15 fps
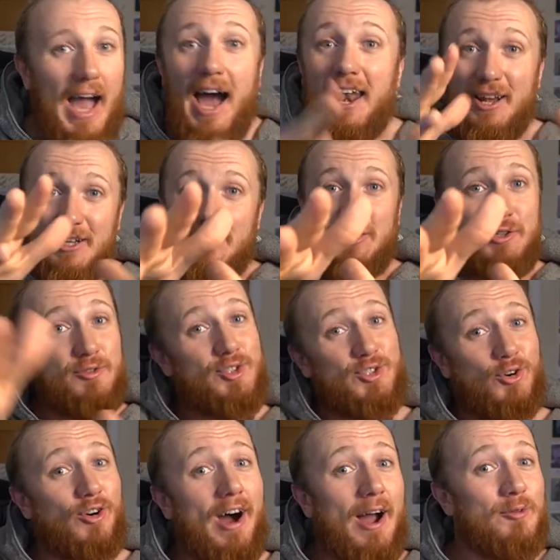and you
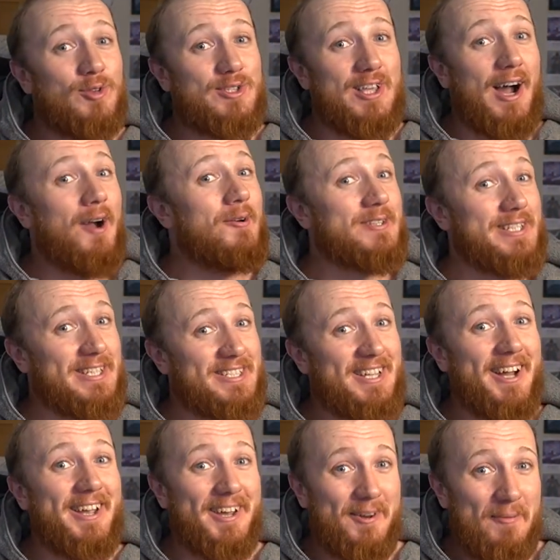saw I was I was
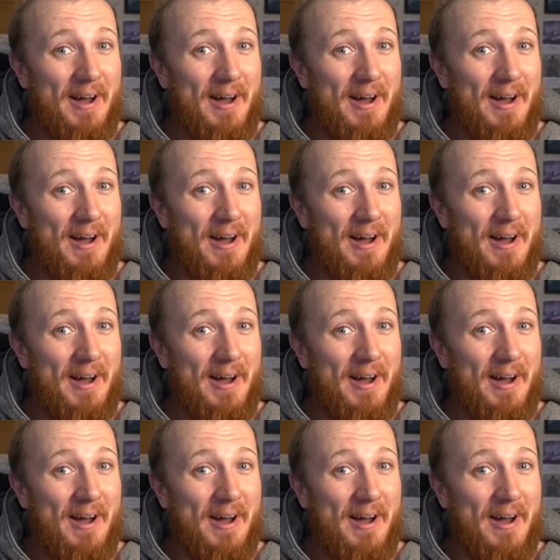excited